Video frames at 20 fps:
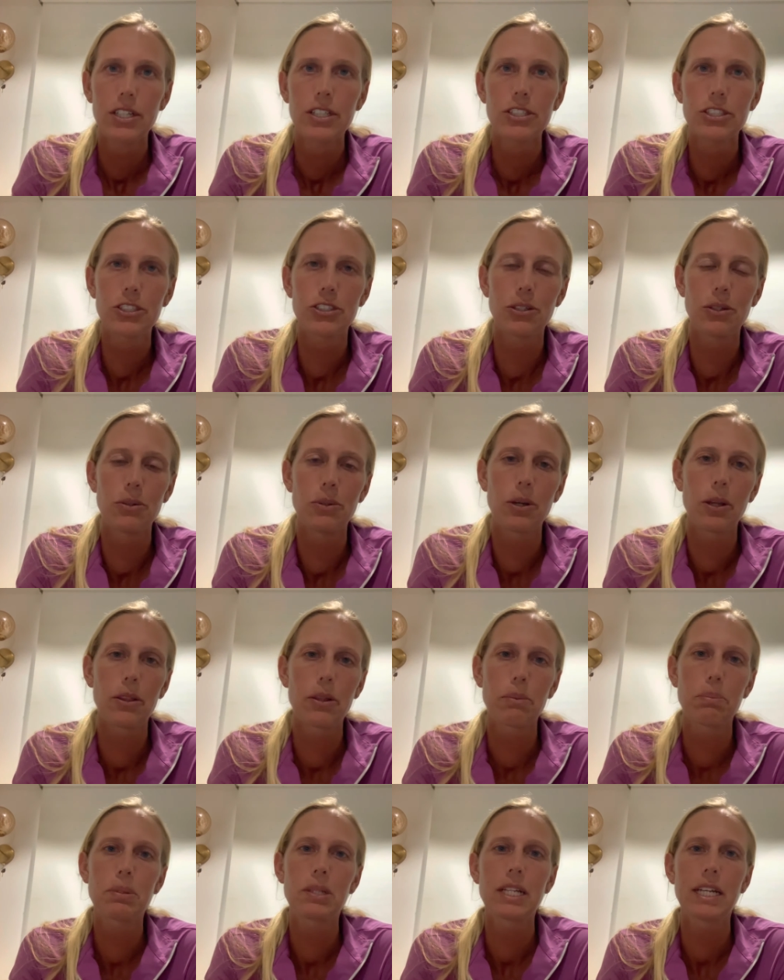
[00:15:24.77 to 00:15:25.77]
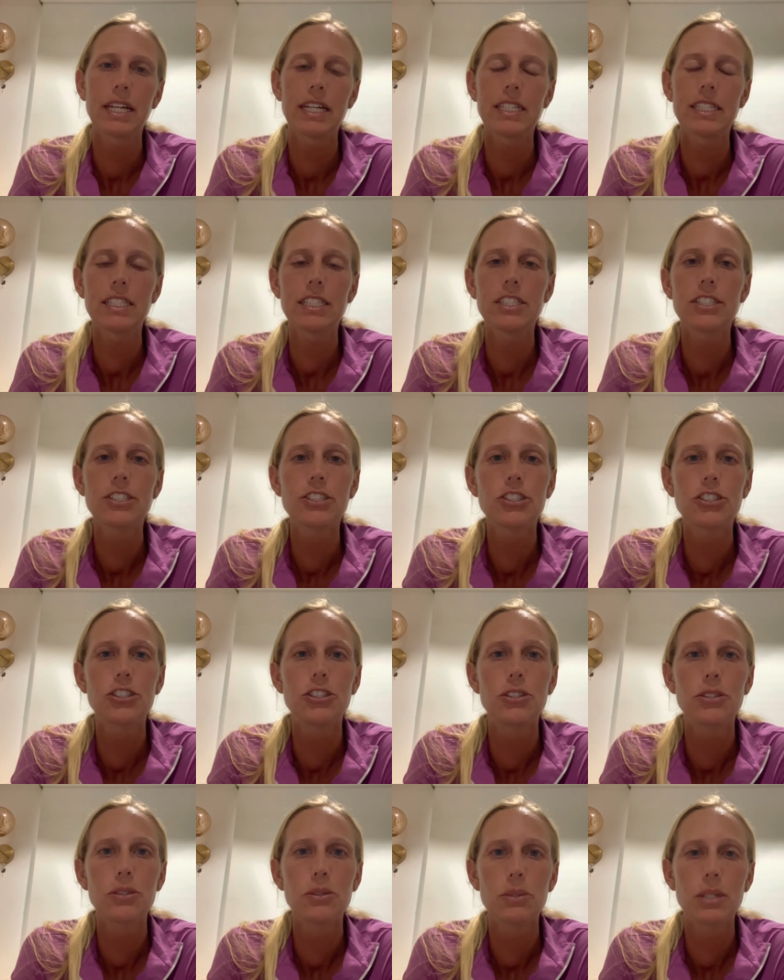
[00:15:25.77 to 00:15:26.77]
So, the plan is
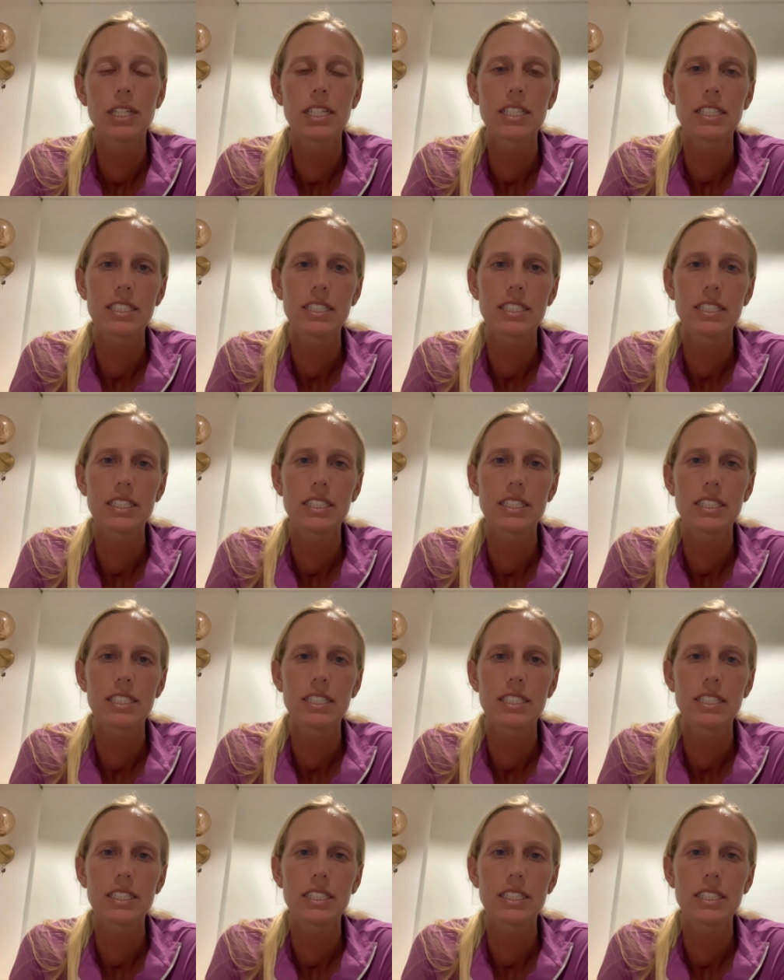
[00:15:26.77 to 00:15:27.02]
to